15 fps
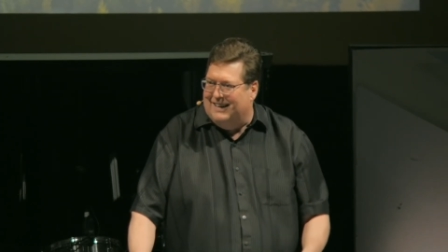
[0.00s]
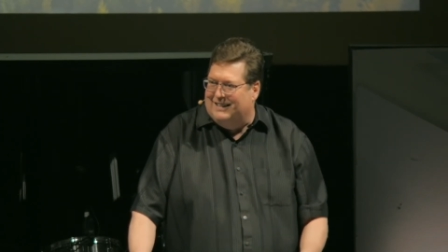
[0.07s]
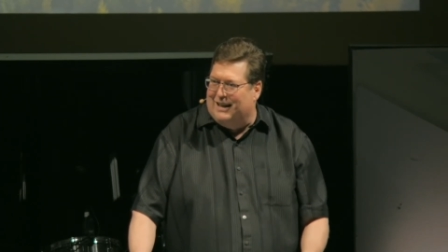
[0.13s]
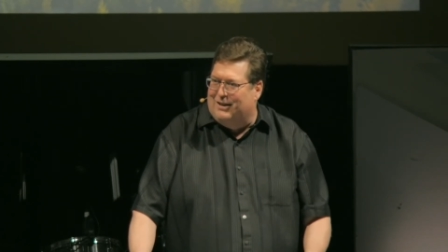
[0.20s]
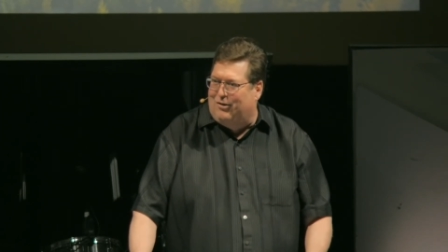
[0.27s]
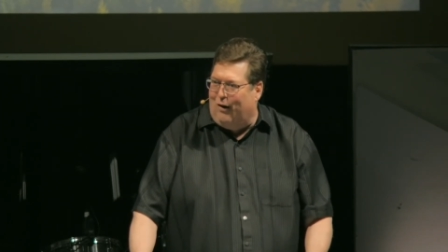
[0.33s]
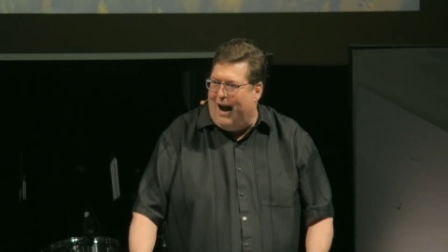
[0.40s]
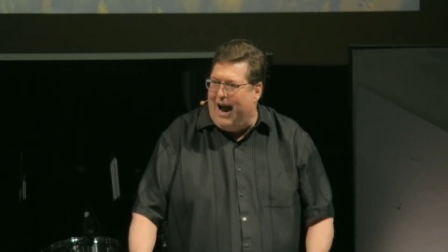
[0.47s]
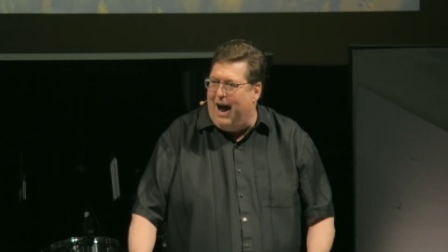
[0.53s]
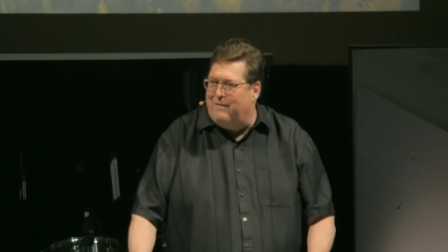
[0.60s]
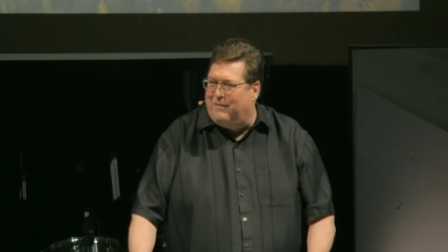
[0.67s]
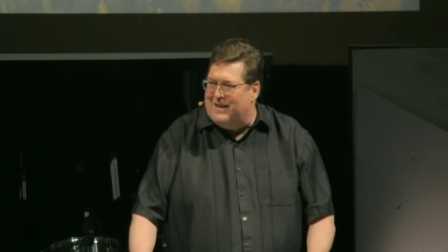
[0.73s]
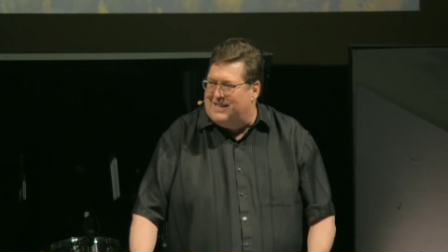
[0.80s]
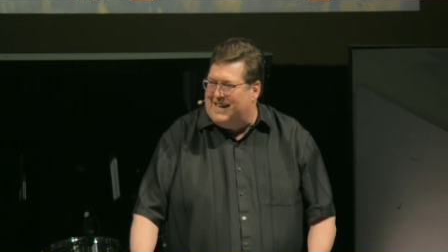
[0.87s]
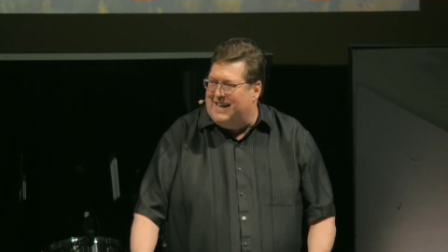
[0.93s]
the
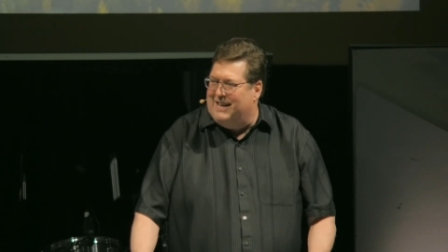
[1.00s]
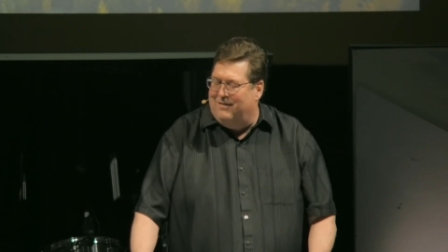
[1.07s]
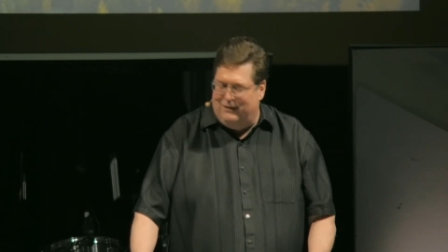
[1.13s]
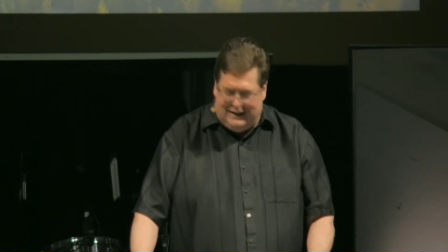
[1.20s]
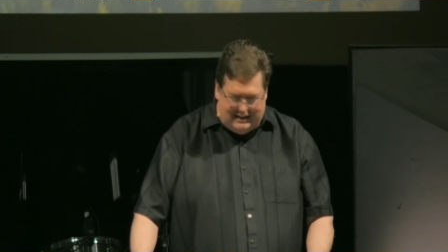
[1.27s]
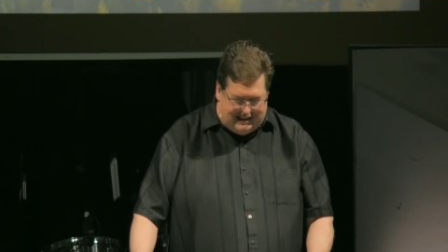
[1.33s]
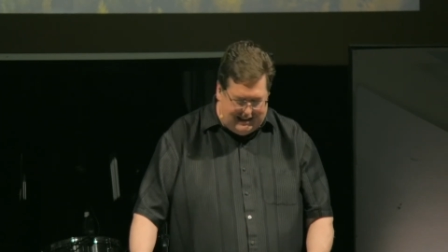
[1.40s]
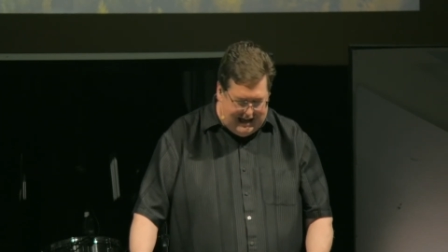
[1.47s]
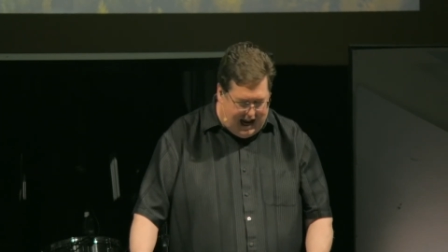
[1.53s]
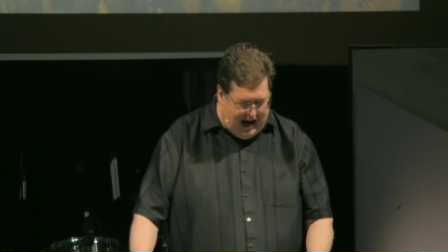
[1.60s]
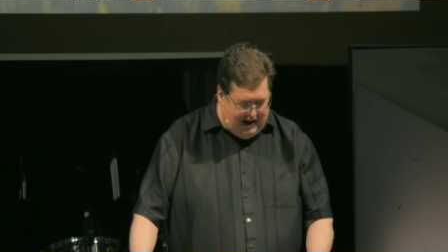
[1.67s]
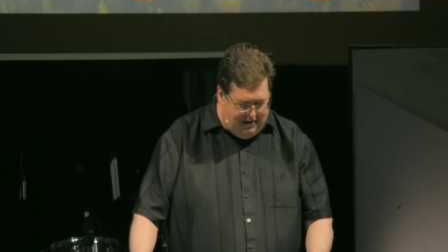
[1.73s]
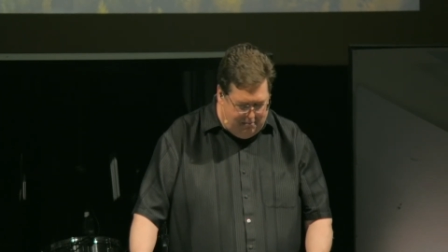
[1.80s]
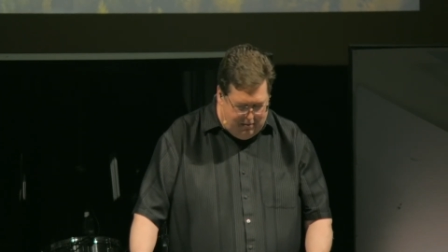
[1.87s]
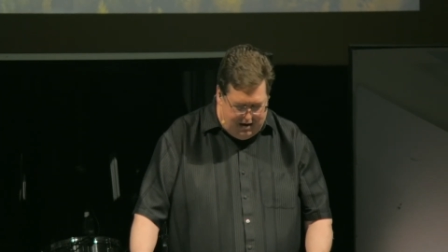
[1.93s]
gravity of this
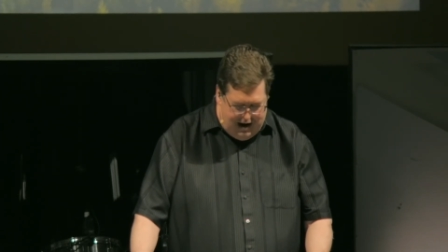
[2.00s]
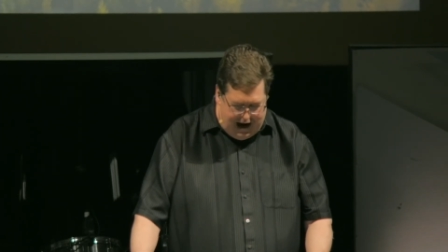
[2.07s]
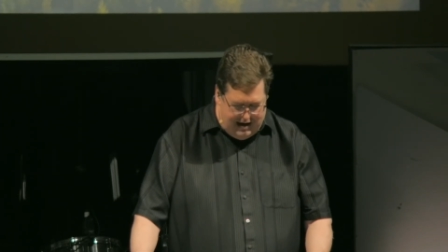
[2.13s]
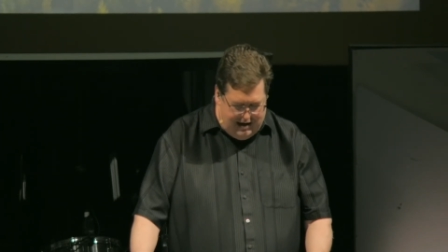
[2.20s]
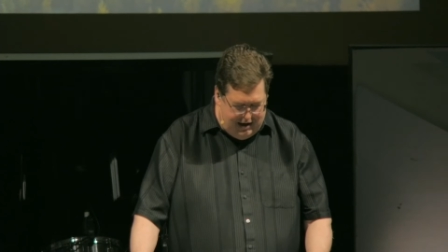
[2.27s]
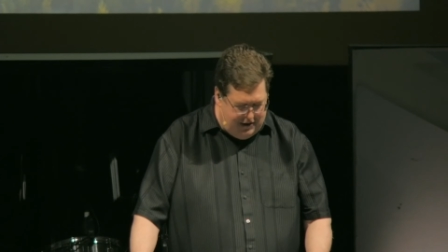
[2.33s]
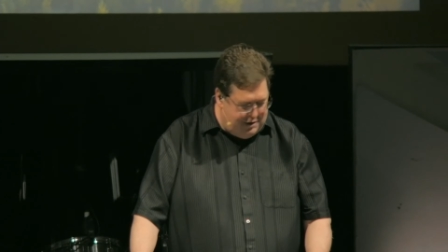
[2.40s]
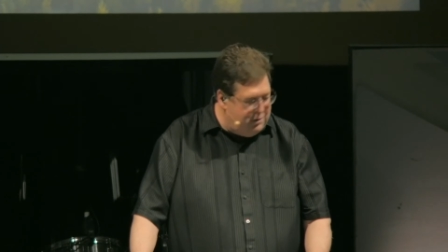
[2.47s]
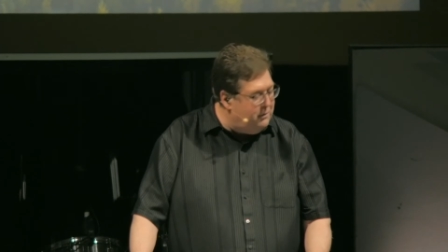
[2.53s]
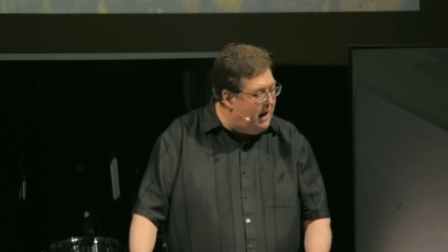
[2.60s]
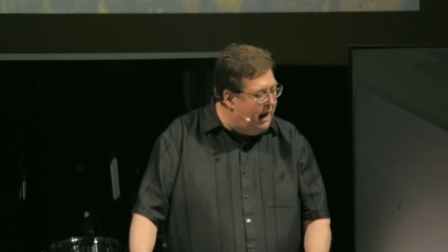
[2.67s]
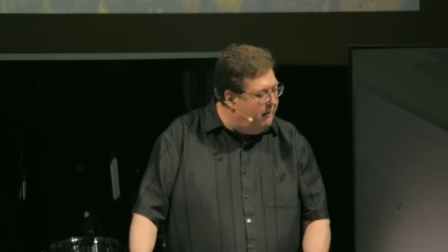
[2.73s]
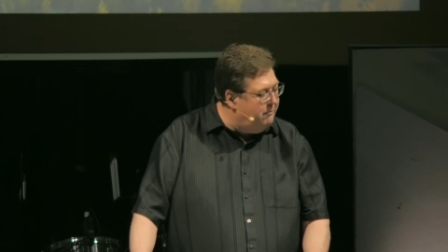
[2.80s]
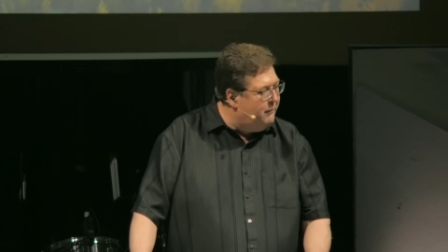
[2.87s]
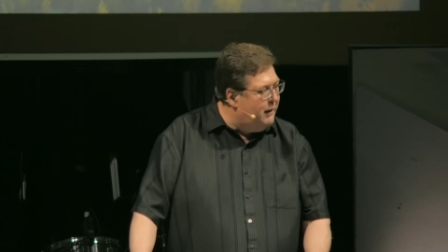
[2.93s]
sign, but I didn't do
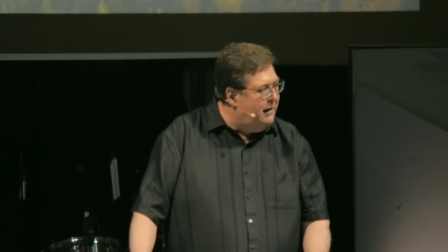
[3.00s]
that.